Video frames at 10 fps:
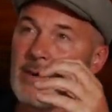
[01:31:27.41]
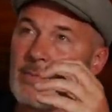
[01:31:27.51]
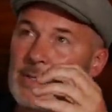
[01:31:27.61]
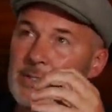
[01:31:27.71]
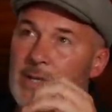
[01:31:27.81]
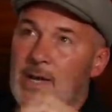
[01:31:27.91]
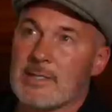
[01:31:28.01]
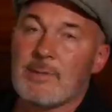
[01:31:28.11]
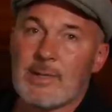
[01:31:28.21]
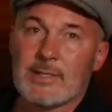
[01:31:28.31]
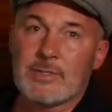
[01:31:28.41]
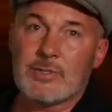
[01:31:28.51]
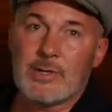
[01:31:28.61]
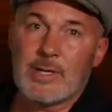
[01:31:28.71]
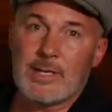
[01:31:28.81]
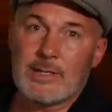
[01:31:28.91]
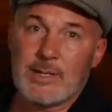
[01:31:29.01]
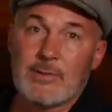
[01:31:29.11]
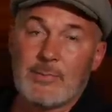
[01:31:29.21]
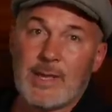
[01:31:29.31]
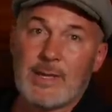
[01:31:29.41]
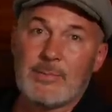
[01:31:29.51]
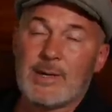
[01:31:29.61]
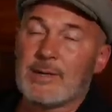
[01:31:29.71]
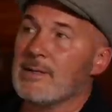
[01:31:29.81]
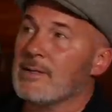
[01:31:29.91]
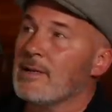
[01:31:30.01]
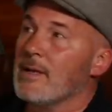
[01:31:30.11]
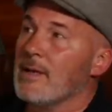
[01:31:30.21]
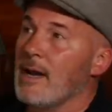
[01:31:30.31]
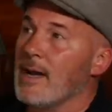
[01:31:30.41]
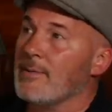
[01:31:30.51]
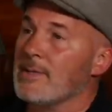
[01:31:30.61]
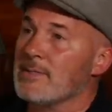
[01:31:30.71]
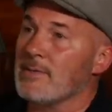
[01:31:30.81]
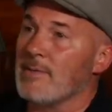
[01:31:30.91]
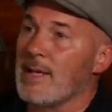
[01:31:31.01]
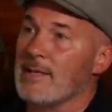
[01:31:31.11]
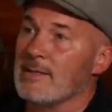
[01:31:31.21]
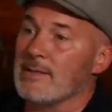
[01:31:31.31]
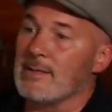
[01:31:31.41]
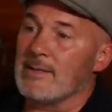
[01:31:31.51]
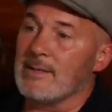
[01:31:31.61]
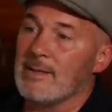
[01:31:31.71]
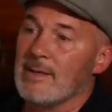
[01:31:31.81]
which talks about his journey down the Pan American Highway, so that